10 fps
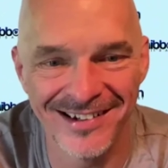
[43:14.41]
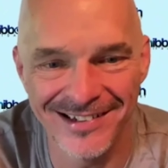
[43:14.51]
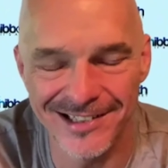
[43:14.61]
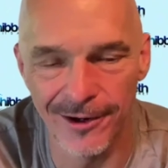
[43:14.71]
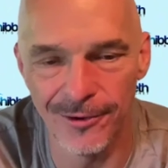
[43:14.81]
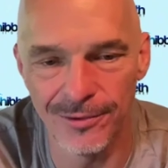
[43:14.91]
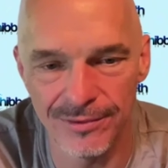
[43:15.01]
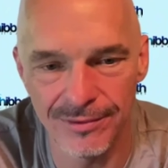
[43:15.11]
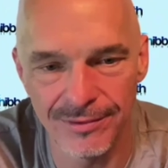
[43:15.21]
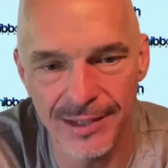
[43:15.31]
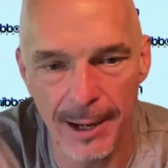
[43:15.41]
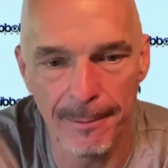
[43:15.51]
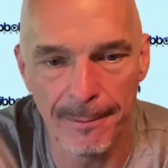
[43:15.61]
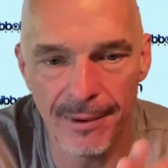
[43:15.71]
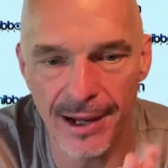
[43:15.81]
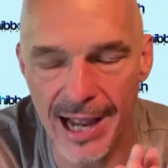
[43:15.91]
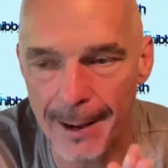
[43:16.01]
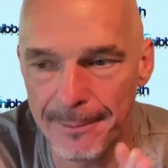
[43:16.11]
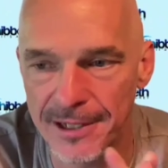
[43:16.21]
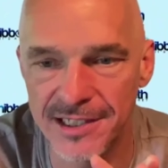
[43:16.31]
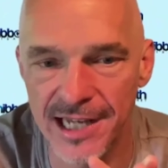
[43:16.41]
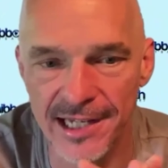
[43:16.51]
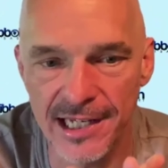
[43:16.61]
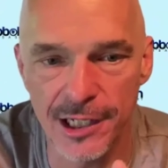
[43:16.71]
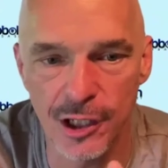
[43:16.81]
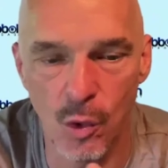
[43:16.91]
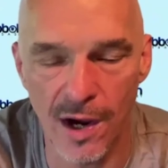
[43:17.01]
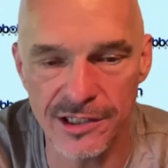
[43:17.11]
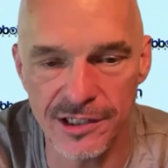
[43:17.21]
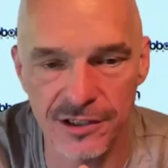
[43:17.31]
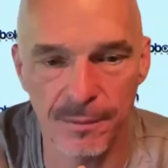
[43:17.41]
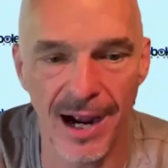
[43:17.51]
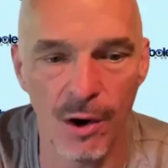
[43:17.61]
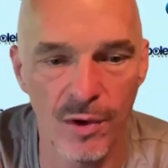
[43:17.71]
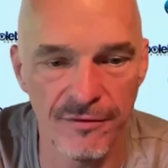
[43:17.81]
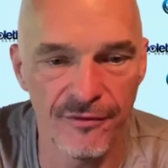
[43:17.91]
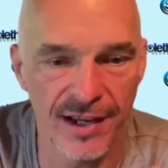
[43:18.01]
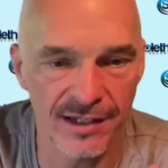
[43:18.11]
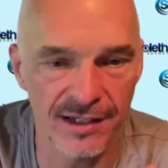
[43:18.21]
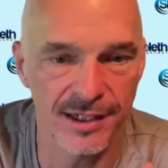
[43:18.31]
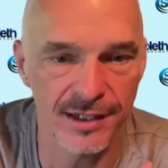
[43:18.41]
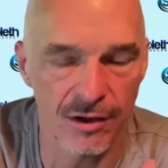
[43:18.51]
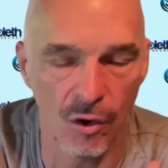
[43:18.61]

So I'm happy to take any questions about We Fixed It